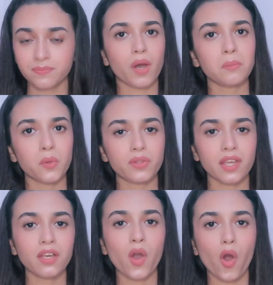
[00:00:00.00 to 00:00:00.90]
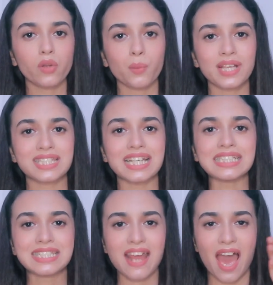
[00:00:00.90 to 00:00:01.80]
One more thing, always
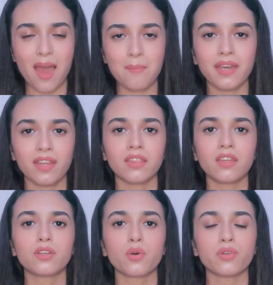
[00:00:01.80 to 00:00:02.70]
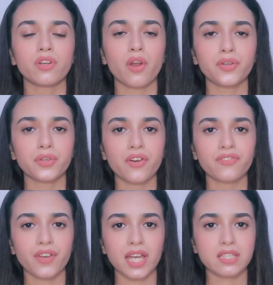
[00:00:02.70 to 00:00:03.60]
dab in the toner onto your
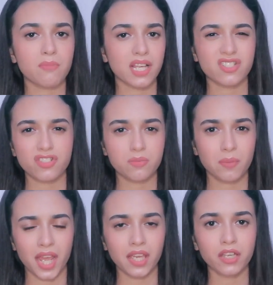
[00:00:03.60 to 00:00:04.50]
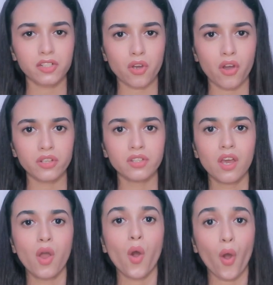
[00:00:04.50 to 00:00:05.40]
face by just spraying it on
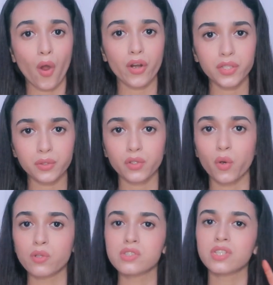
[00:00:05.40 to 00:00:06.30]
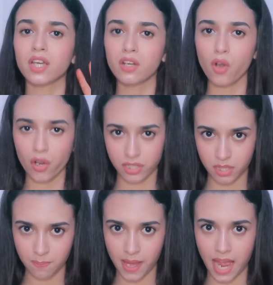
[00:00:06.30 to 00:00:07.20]
or you could also take a
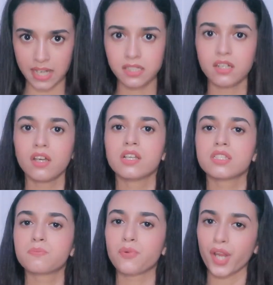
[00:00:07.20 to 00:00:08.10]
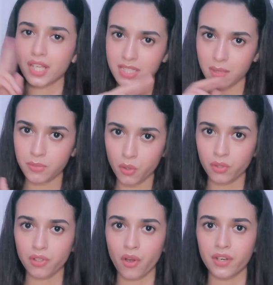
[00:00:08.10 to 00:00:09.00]
cotton pad, spray some
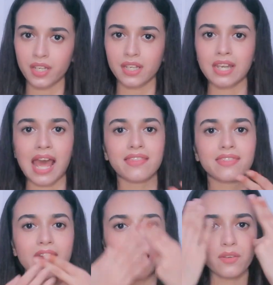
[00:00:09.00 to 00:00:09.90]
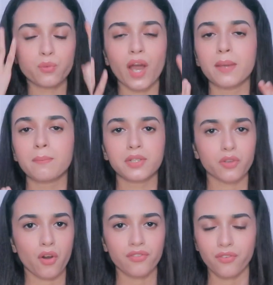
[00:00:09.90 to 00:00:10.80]
toner on it and then wipe
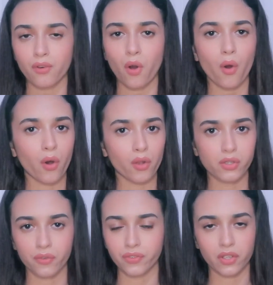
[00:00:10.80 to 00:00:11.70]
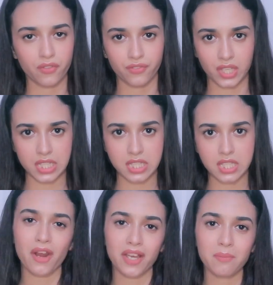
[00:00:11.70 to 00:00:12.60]
it off all the way of face.
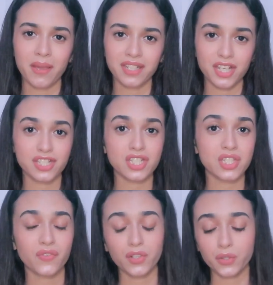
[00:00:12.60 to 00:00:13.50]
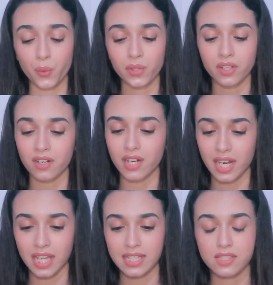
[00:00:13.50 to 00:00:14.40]
My recommendations for toner
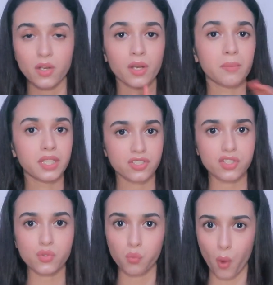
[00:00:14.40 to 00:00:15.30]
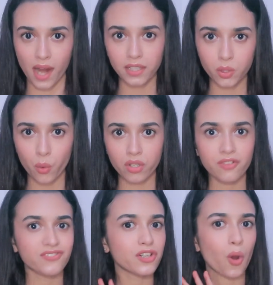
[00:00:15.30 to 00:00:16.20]
is gonna be just one
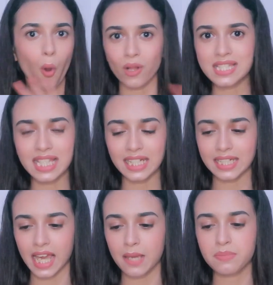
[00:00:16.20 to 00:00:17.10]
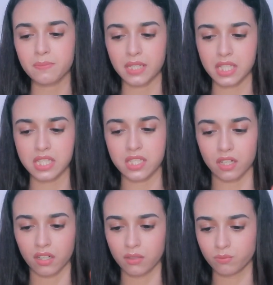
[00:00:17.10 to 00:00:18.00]
toner for all skin types because
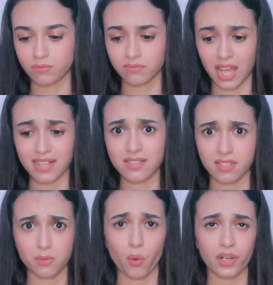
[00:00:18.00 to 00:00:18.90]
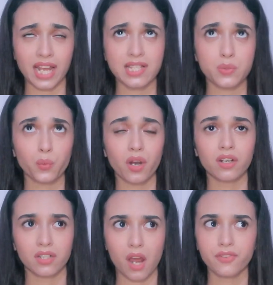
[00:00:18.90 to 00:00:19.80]
uh, that's what has
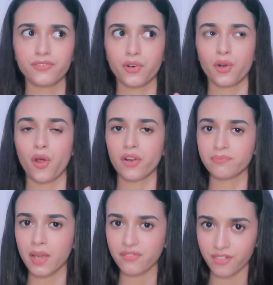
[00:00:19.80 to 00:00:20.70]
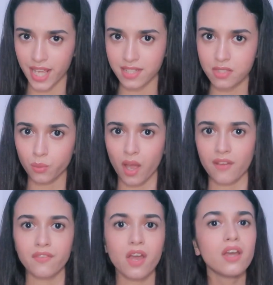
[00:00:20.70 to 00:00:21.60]
worked out for a lot of my friends who
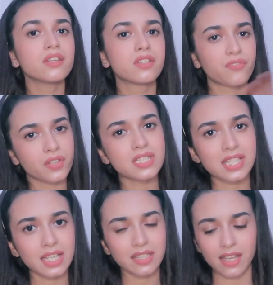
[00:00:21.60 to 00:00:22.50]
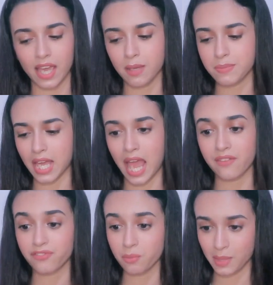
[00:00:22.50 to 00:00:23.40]
have different skin types
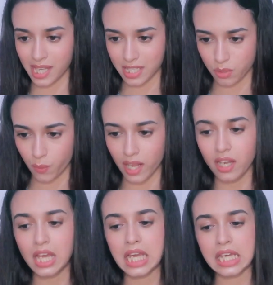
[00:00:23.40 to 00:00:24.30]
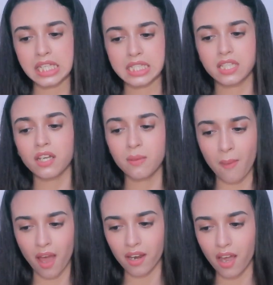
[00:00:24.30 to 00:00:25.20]
and for me as well it's the
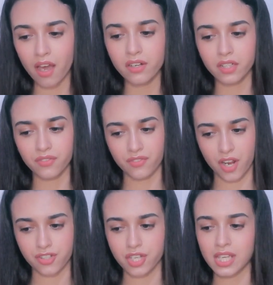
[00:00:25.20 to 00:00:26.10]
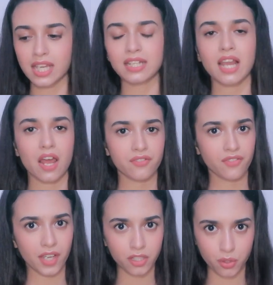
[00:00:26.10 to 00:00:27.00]
Himalaya refreshing and
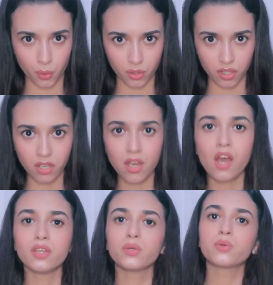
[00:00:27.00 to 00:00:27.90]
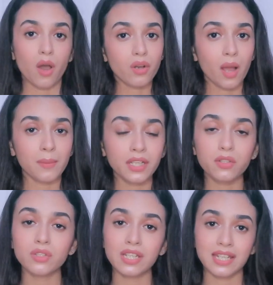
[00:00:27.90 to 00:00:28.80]
clarifying toner now
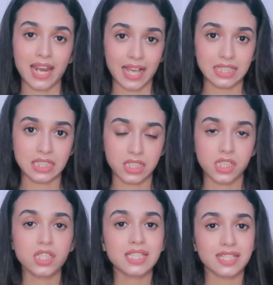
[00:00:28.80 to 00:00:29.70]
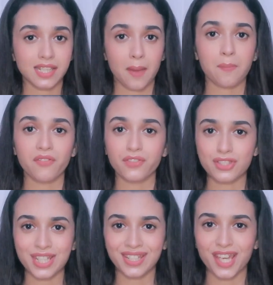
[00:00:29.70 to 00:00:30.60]
coming to the next step of
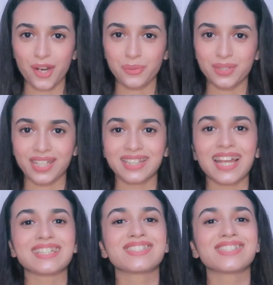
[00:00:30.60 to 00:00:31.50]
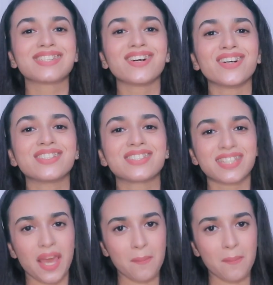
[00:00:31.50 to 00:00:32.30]
your skincare routine that is the third